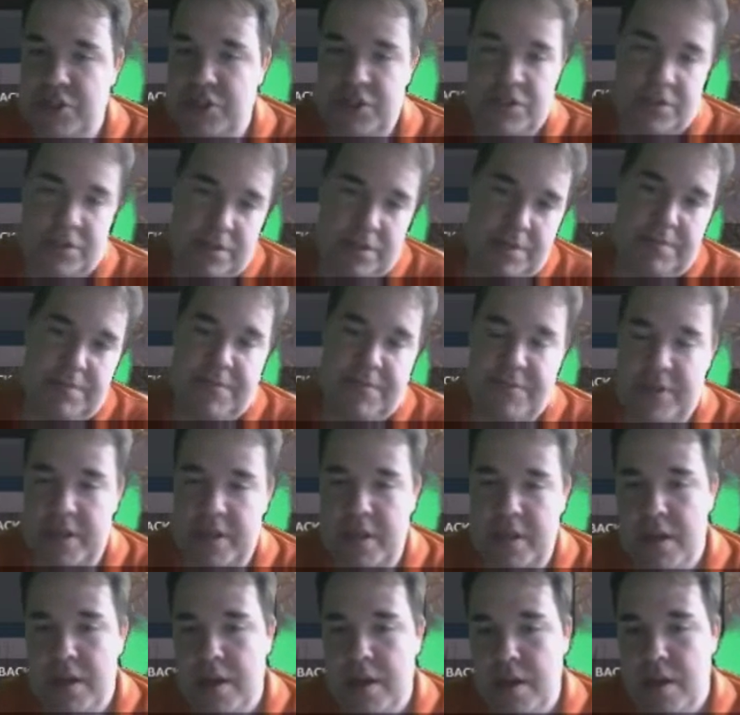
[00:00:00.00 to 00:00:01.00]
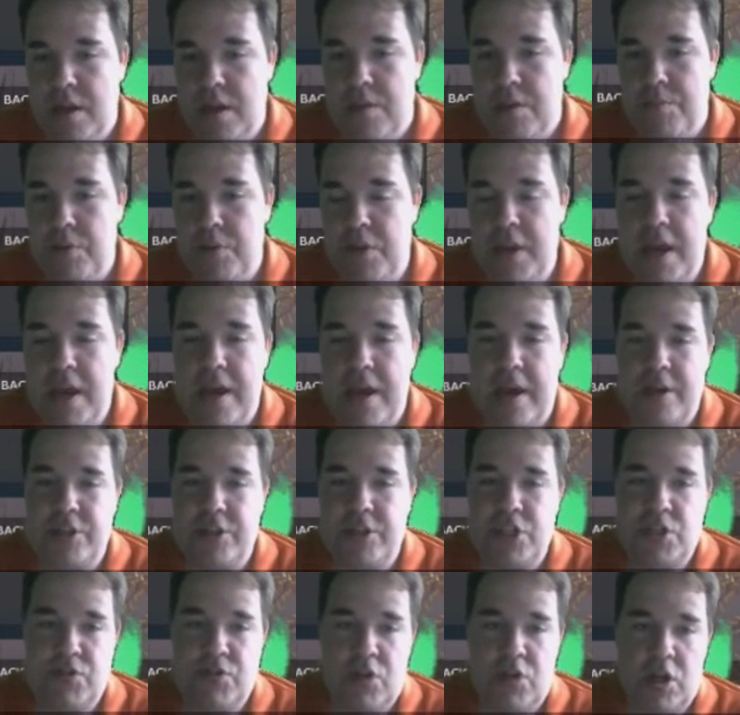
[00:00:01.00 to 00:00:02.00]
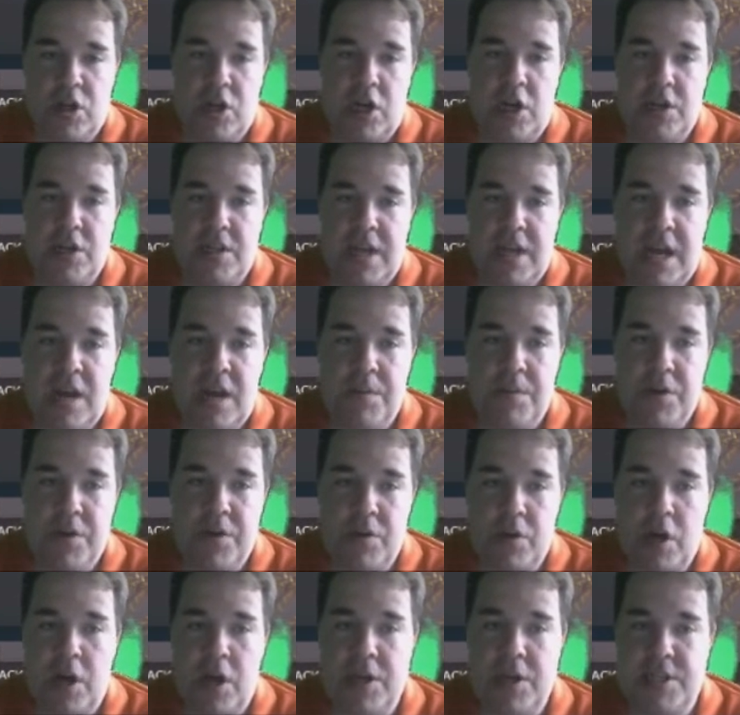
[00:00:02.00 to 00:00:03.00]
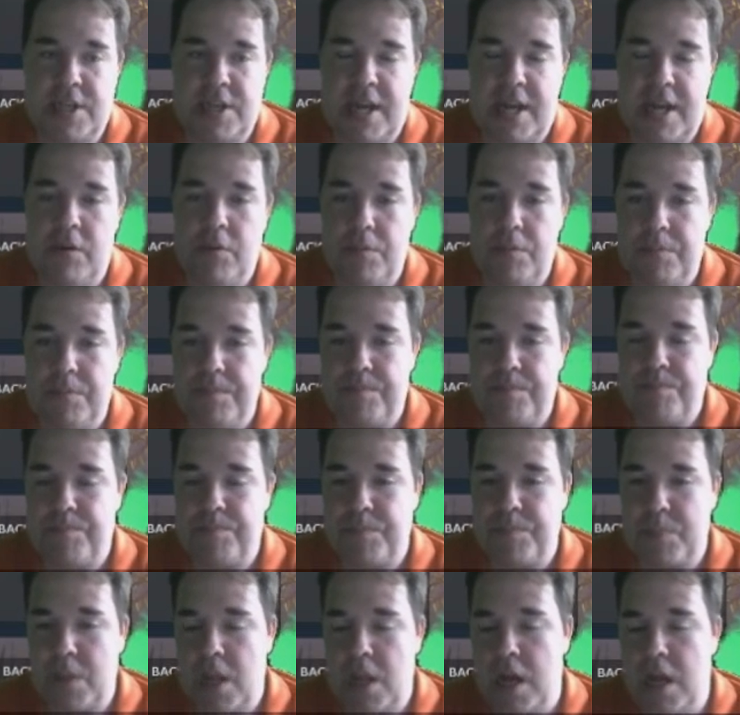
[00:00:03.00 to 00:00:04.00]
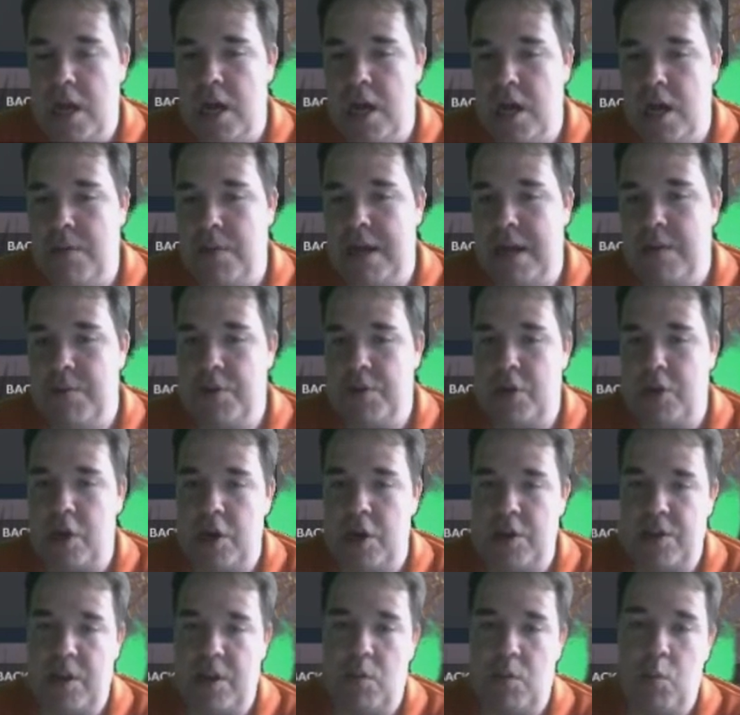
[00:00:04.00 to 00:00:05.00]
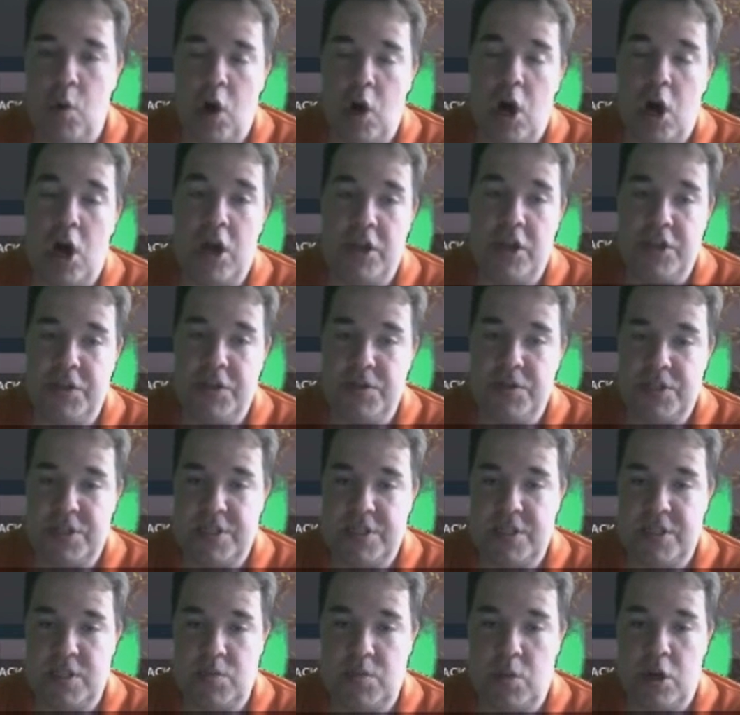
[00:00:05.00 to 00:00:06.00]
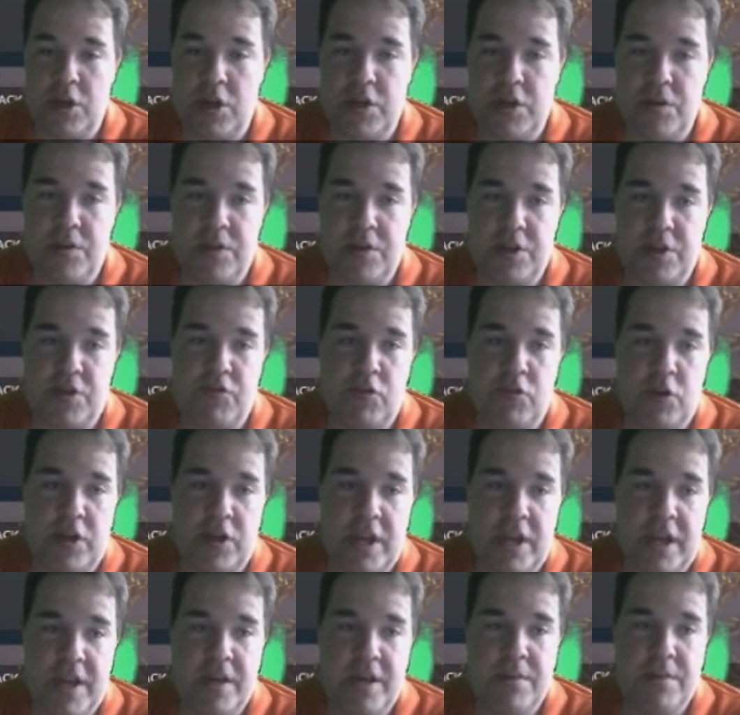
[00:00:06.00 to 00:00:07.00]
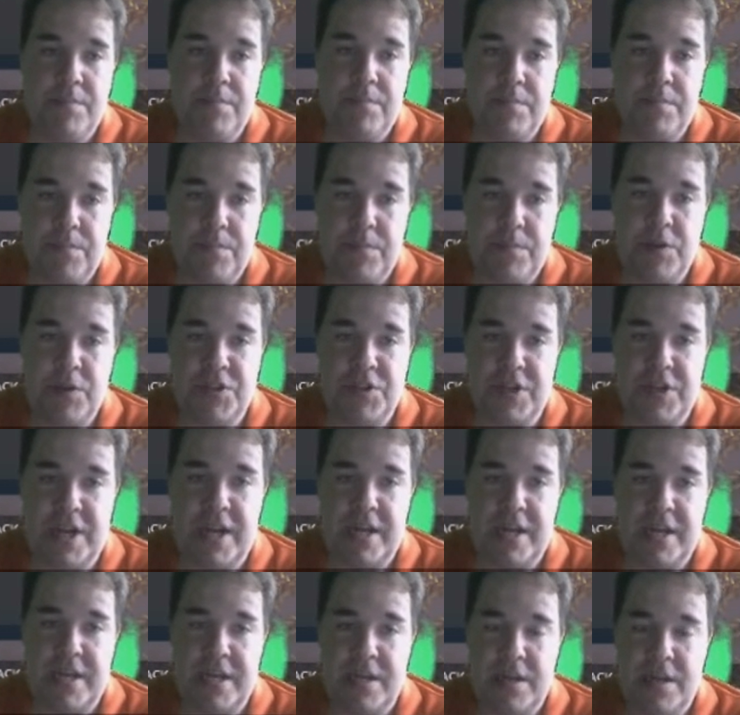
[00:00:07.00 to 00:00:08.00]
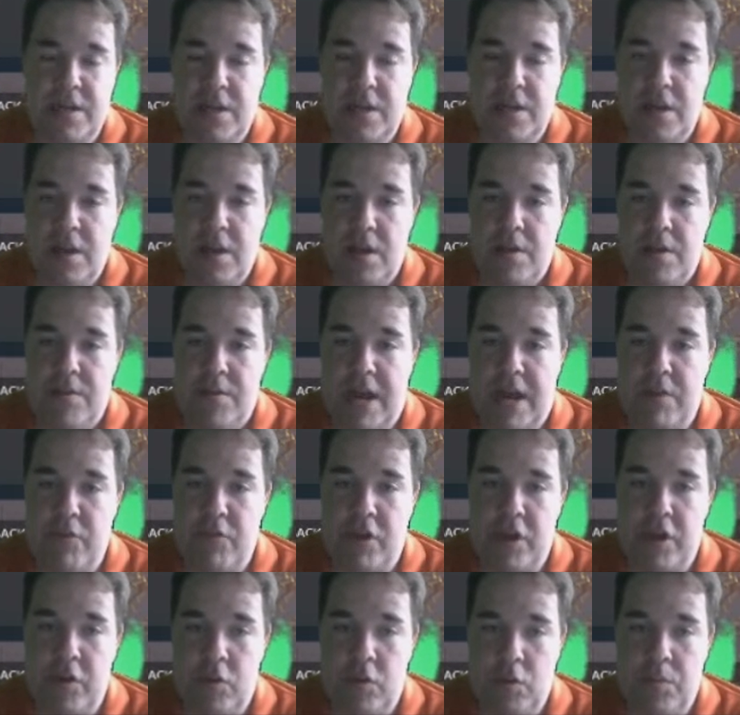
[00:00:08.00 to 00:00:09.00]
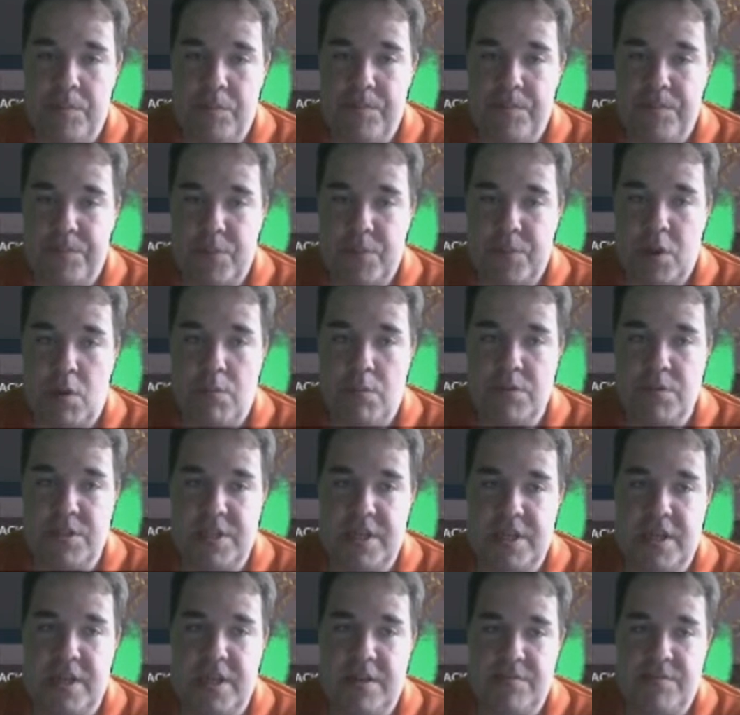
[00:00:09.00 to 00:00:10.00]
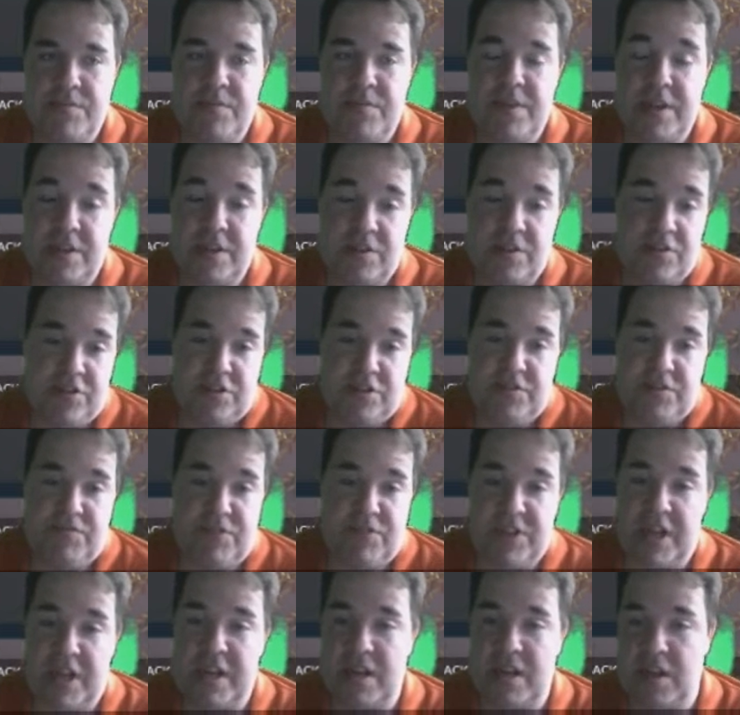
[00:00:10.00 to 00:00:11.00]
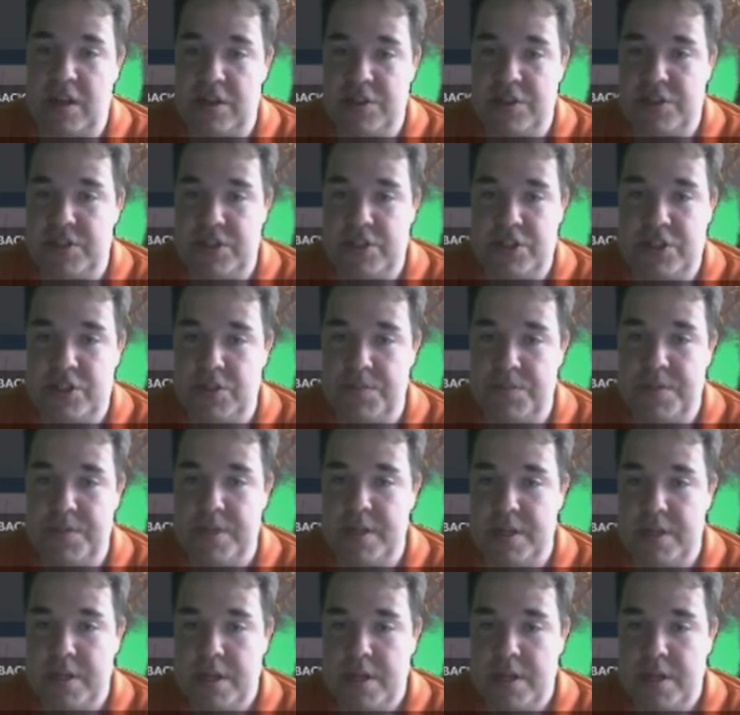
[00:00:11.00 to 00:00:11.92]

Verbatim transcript: all things. But yeah, I just thought I'd help you guys out. Um, help you guys out what I use. This is what I use. This rod here, big Shack. That reel, obviously, it's just ridiculously stupid.